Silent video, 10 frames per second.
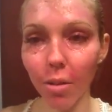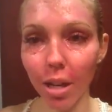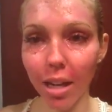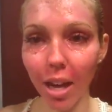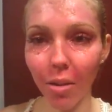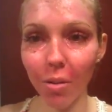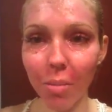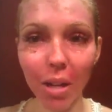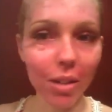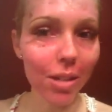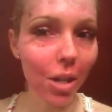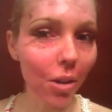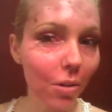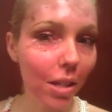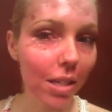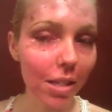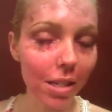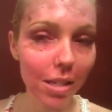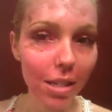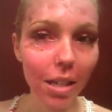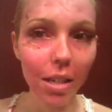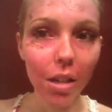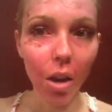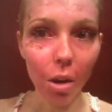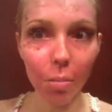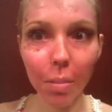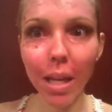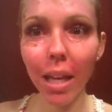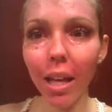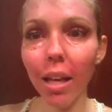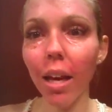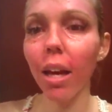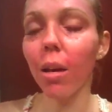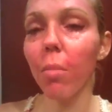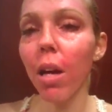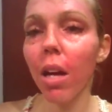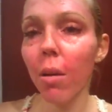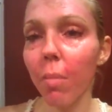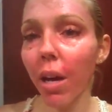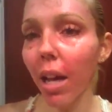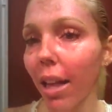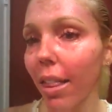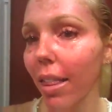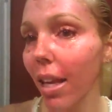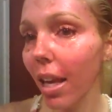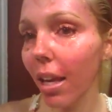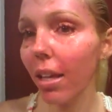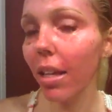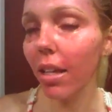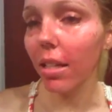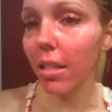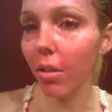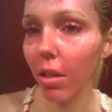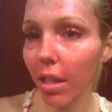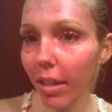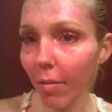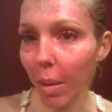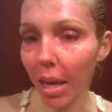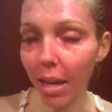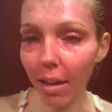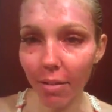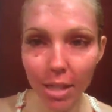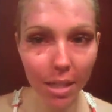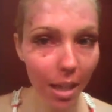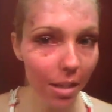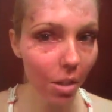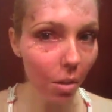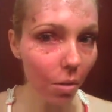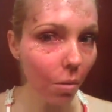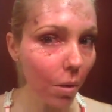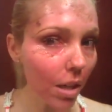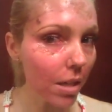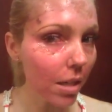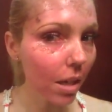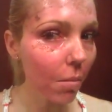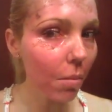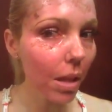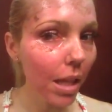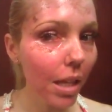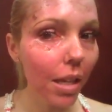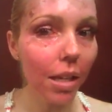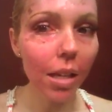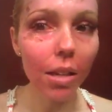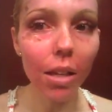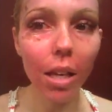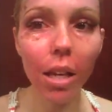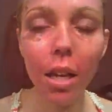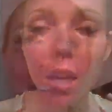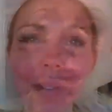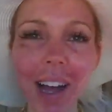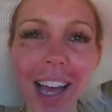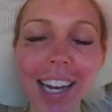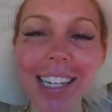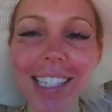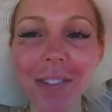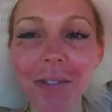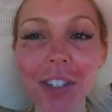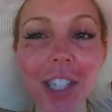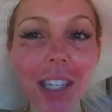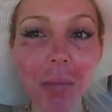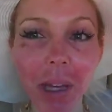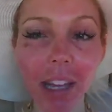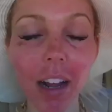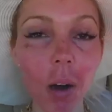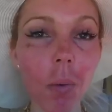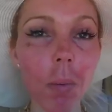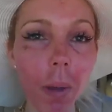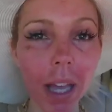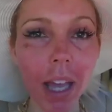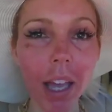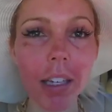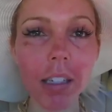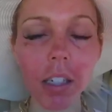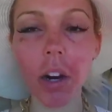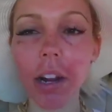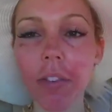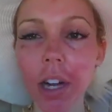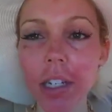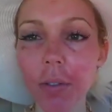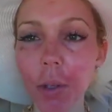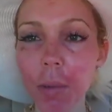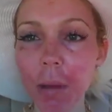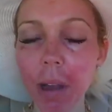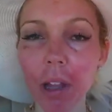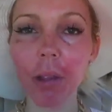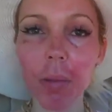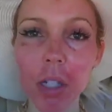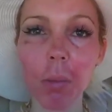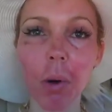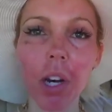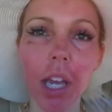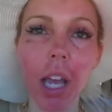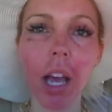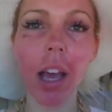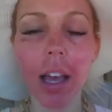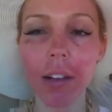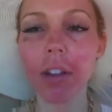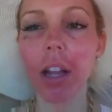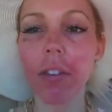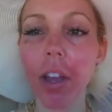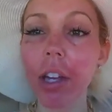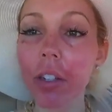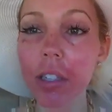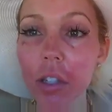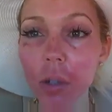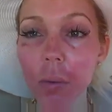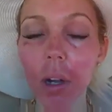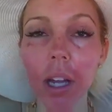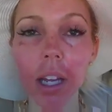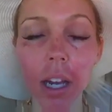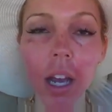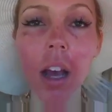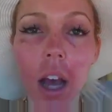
right now about the tone because it's all pink, but I think it is going to give me an even skin tone when it's completely done healing. Hey everyone, it's officially been a week. Sorry I forgot to film in the bathroom this morning. I have a lot of errands to run,